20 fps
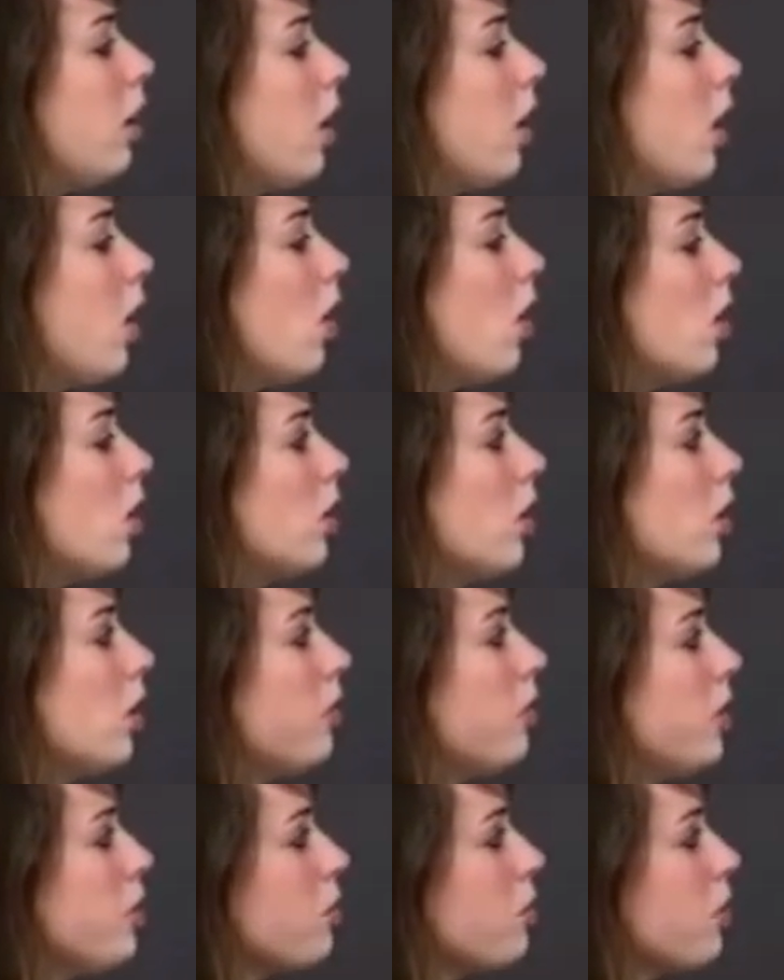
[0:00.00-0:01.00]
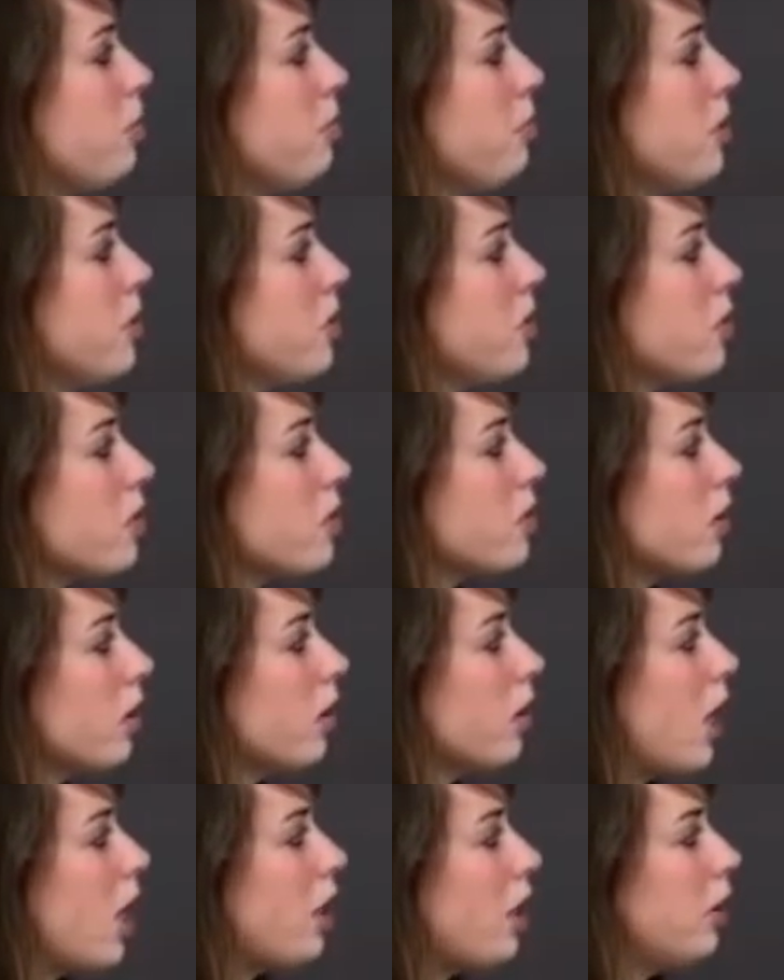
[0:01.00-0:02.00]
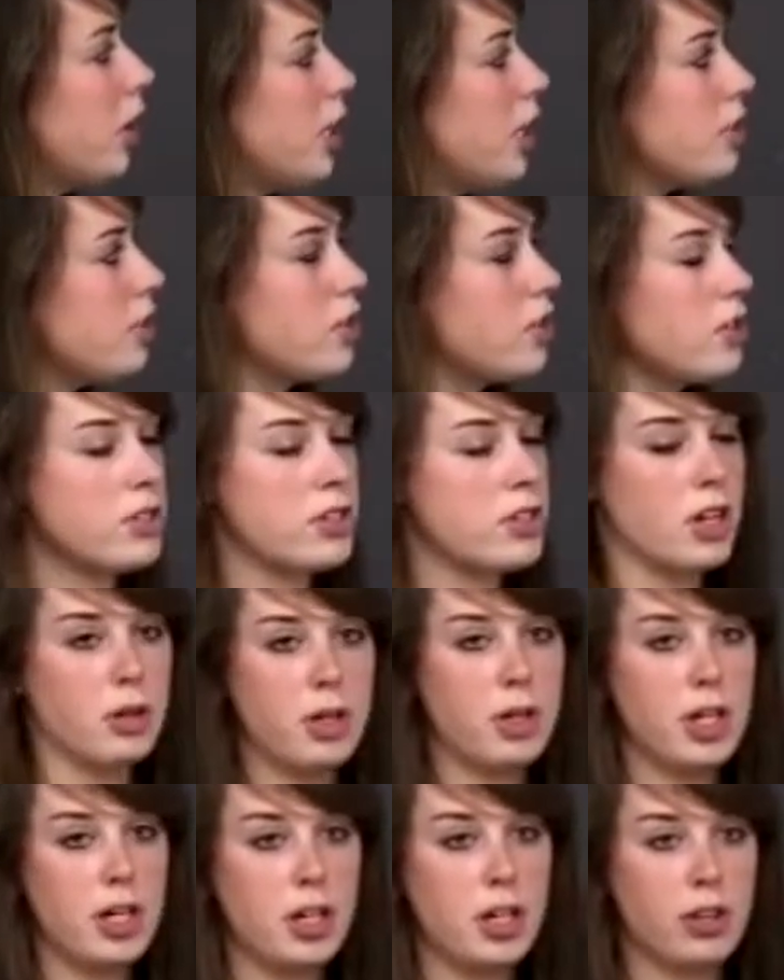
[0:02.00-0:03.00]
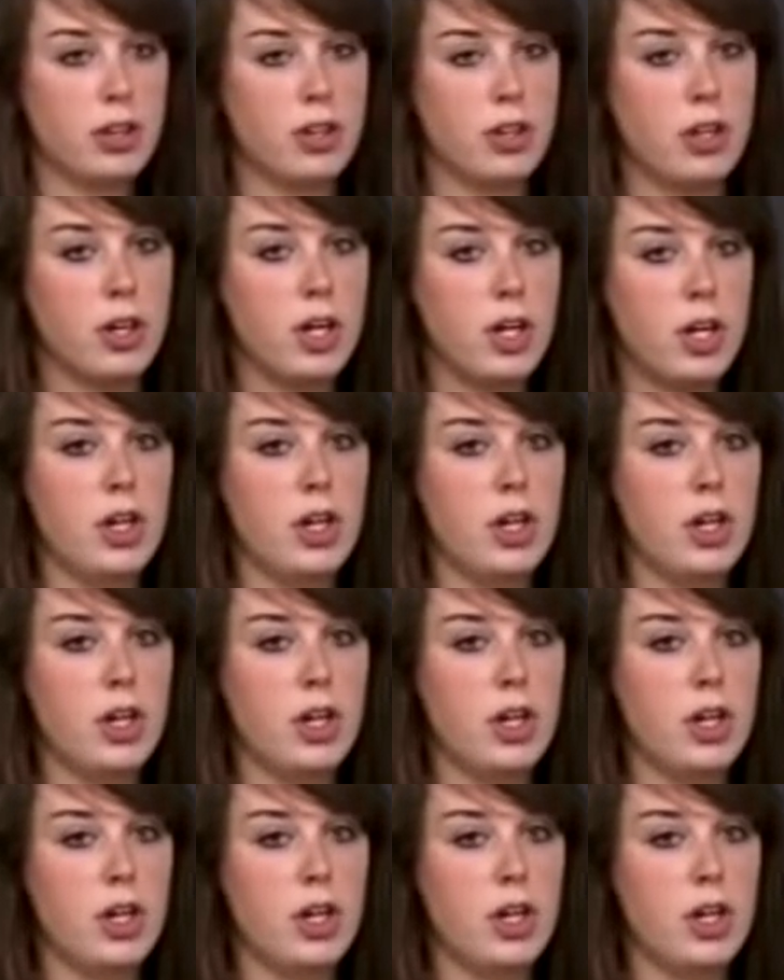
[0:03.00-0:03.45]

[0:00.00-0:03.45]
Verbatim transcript: All of these treatments got light to start with,